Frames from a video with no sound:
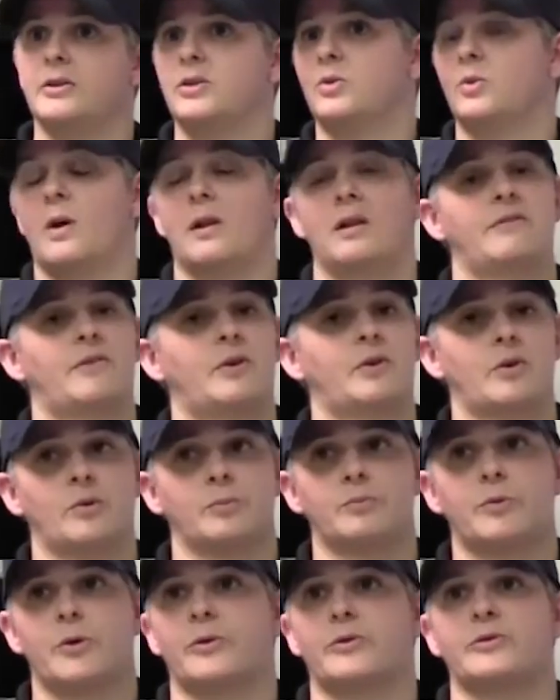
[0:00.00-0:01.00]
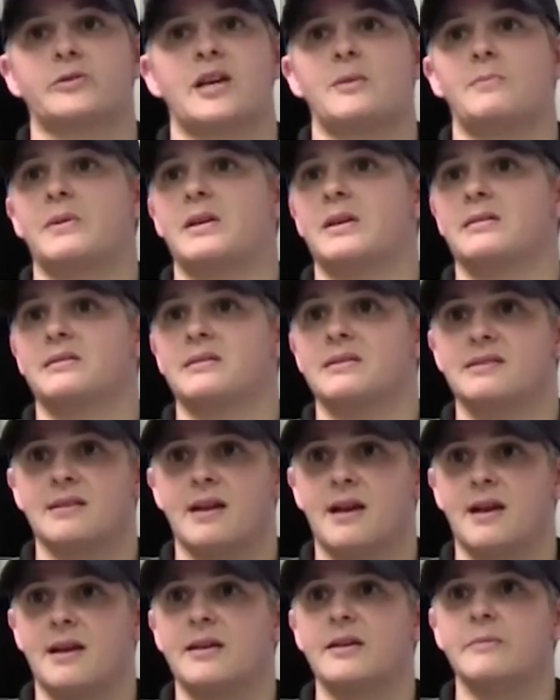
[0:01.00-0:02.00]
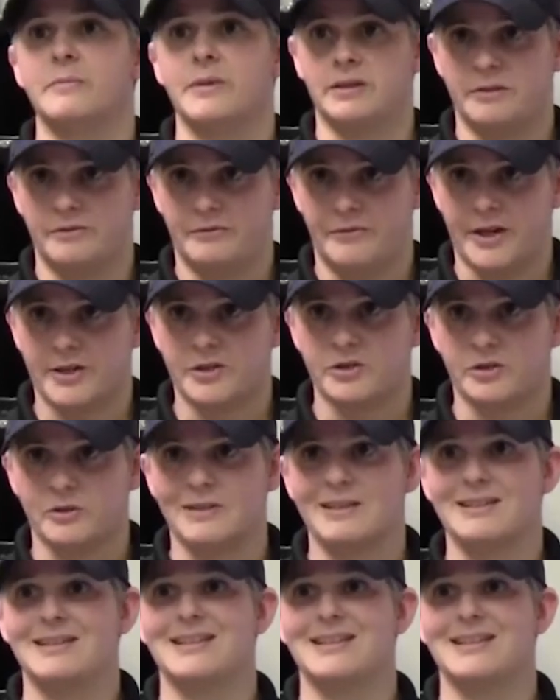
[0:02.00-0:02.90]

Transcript: do all of our own prototyping, design, and manufacture